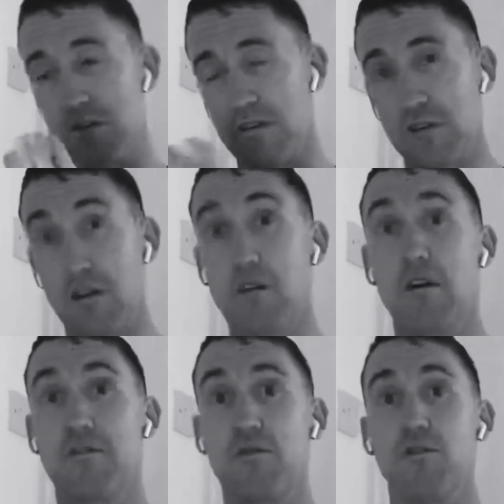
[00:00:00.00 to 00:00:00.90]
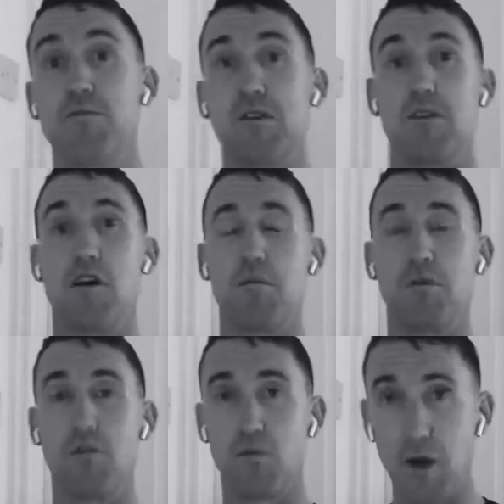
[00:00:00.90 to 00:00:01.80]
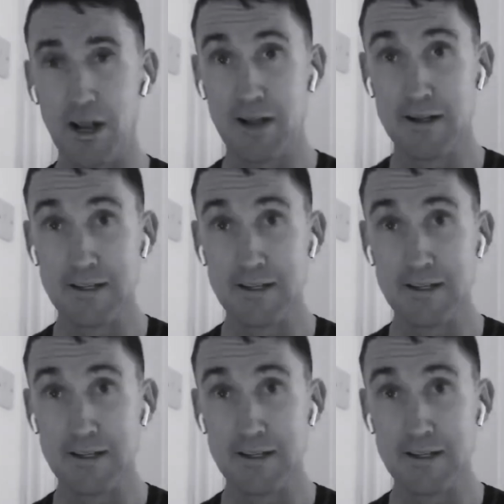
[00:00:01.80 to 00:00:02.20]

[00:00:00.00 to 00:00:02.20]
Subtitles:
because I had the CrossFit Open to talk about as well.